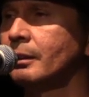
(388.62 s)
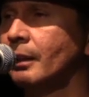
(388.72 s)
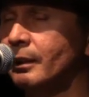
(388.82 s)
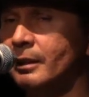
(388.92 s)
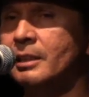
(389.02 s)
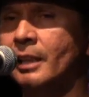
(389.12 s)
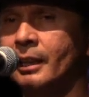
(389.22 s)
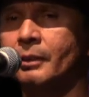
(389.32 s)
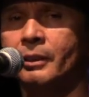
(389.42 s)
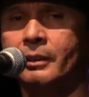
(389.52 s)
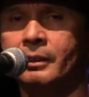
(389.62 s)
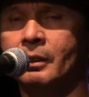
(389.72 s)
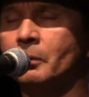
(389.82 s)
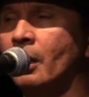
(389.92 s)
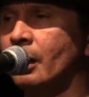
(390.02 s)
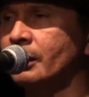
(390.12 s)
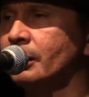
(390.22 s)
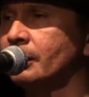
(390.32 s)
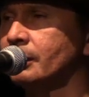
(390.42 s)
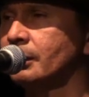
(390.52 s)
that is sacred in the water
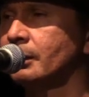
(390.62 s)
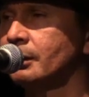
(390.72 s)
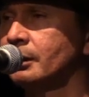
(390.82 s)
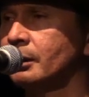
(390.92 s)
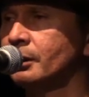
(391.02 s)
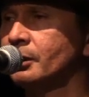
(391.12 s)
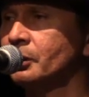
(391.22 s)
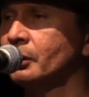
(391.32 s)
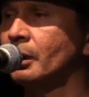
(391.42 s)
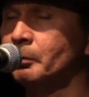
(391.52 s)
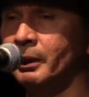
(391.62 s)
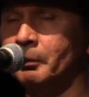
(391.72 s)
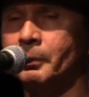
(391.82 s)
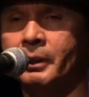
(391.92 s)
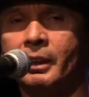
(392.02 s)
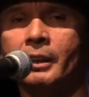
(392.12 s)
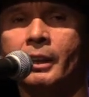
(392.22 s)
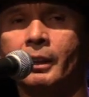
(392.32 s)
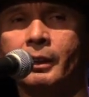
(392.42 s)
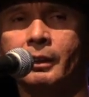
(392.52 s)
to our people
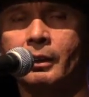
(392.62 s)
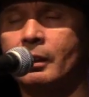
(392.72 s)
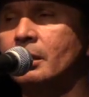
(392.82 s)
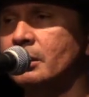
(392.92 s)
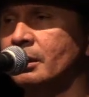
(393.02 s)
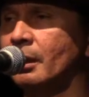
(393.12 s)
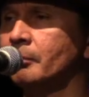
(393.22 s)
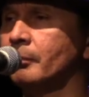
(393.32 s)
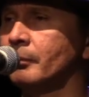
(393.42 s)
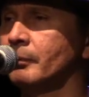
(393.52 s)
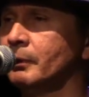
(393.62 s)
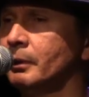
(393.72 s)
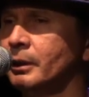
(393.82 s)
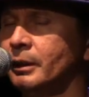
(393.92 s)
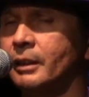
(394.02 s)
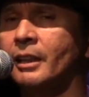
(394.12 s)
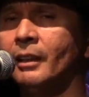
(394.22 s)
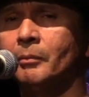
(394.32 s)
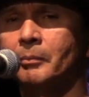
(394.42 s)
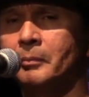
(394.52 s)
here, Ossian. You can
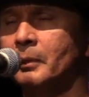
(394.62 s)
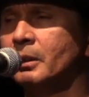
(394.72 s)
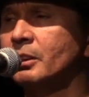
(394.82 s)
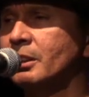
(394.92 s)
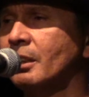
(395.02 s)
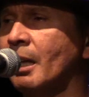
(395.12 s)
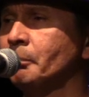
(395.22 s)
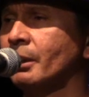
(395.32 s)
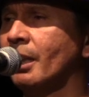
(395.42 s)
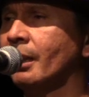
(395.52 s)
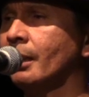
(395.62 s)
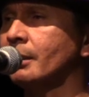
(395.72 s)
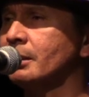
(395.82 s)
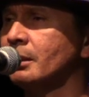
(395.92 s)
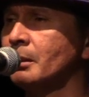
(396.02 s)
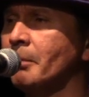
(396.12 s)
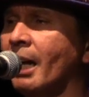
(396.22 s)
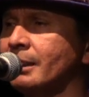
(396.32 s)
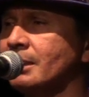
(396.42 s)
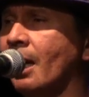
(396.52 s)
help, just clap your hands on the
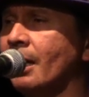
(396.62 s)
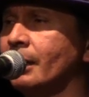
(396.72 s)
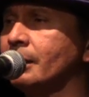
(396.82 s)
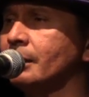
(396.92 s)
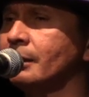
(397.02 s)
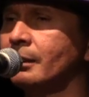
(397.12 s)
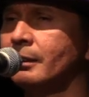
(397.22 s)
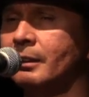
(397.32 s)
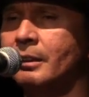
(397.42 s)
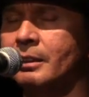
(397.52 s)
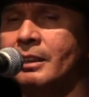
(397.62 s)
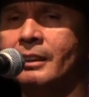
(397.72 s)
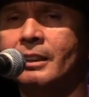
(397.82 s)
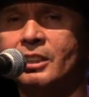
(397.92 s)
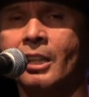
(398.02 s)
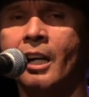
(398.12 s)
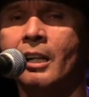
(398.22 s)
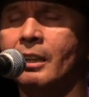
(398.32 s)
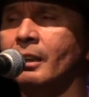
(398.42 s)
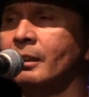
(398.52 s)
backside and sing the
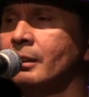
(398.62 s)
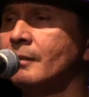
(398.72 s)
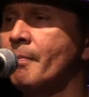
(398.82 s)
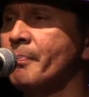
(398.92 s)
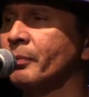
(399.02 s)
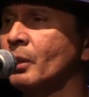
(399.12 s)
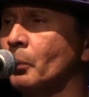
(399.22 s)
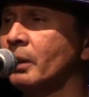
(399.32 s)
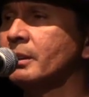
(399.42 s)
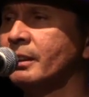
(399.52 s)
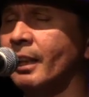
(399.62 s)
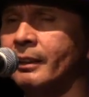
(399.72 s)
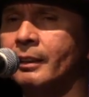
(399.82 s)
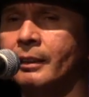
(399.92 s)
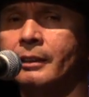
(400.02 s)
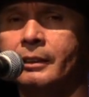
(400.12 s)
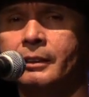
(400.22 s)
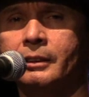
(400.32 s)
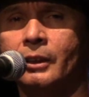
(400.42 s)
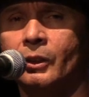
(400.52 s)
song. Work together.
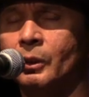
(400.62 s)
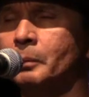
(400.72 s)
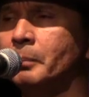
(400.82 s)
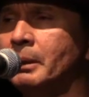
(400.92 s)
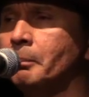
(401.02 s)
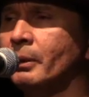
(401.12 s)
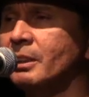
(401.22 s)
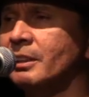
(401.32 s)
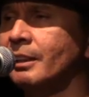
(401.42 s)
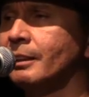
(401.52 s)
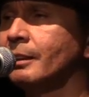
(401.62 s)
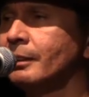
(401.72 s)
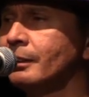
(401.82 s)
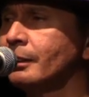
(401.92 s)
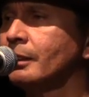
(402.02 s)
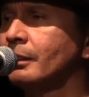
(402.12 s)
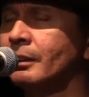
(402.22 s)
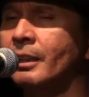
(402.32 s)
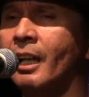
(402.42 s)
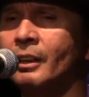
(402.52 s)
The old people sit.
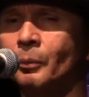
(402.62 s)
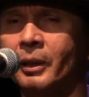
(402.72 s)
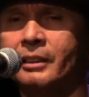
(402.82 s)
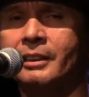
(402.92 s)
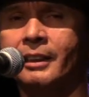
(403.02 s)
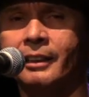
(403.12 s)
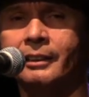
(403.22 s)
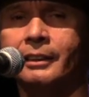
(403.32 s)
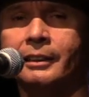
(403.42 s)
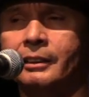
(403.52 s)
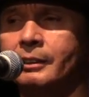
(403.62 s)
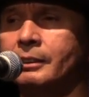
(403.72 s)
Learn how to work together.